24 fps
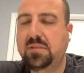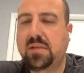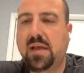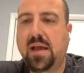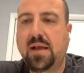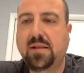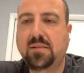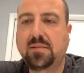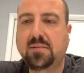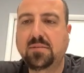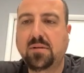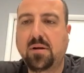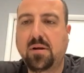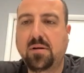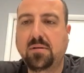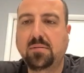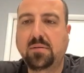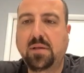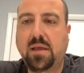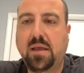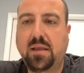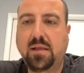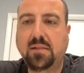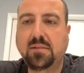decide to
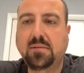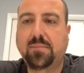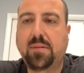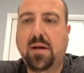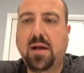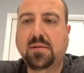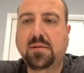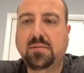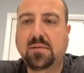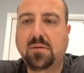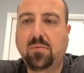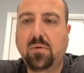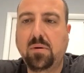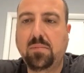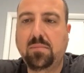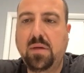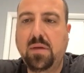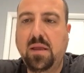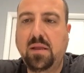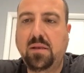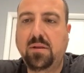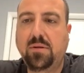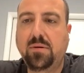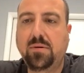start getting into boxing? What
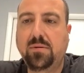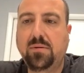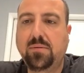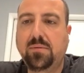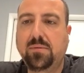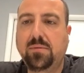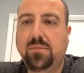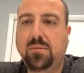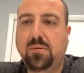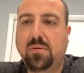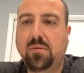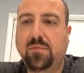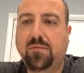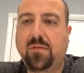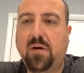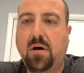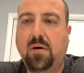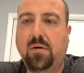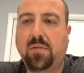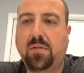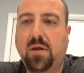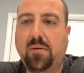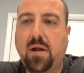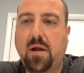made you
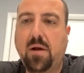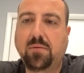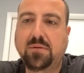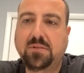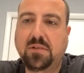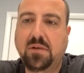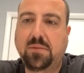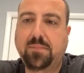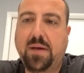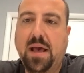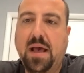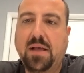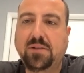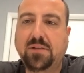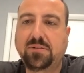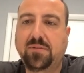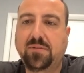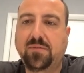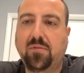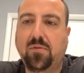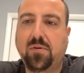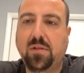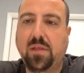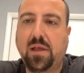follow that route? Was it a
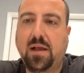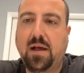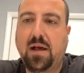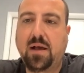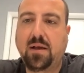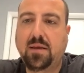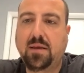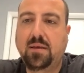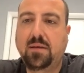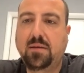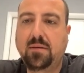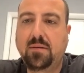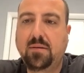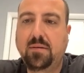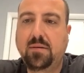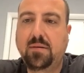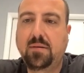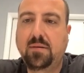passion for it, like hockey?